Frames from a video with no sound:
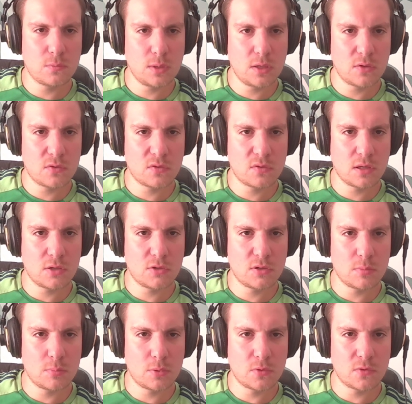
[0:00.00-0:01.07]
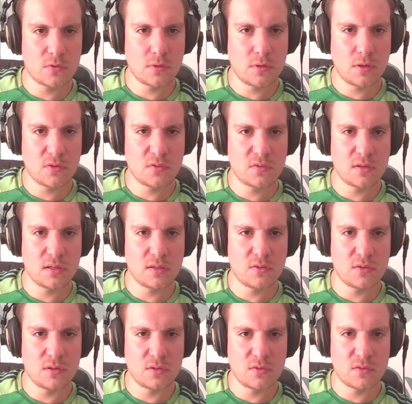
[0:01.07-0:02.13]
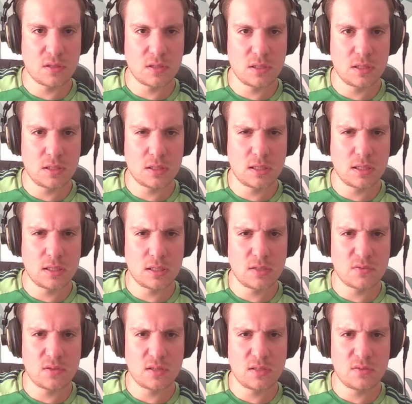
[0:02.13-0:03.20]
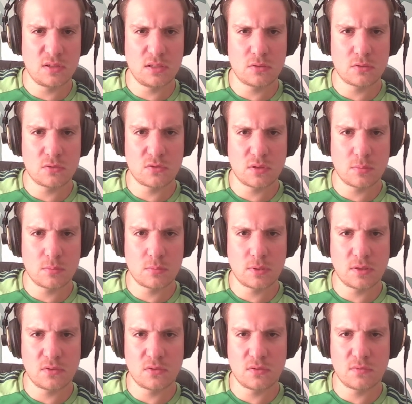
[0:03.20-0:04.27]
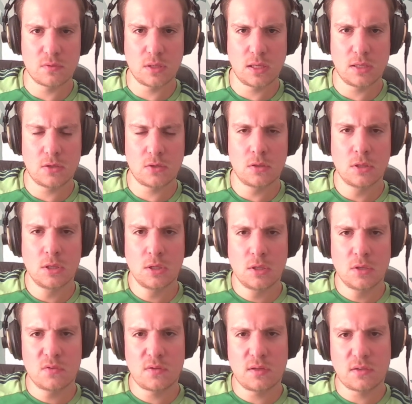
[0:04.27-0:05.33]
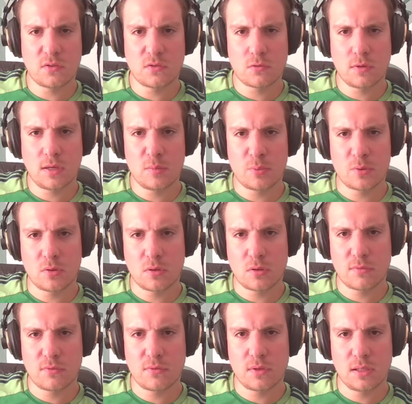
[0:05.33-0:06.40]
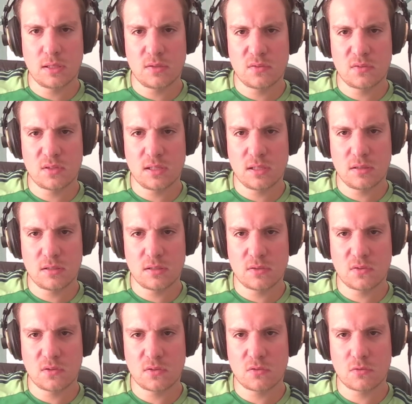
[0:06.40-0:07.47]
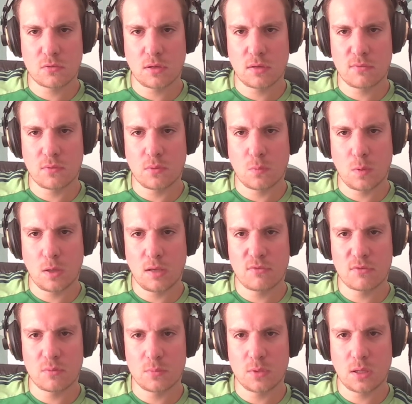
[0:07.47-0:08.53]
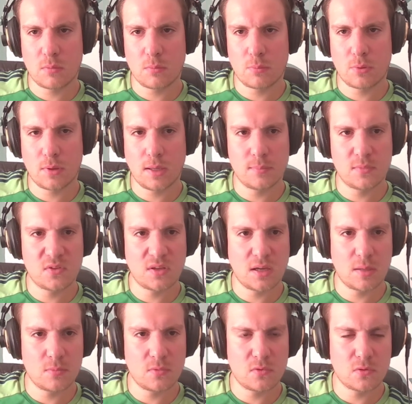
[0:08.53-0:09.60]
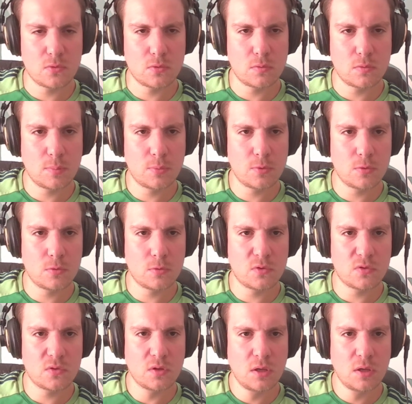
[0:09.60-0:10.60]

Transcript: we as society imposed laws that it is illegal at least 18 or some places even later. Sex, trade, pornography take that sex drive away from young prime time to reproduce.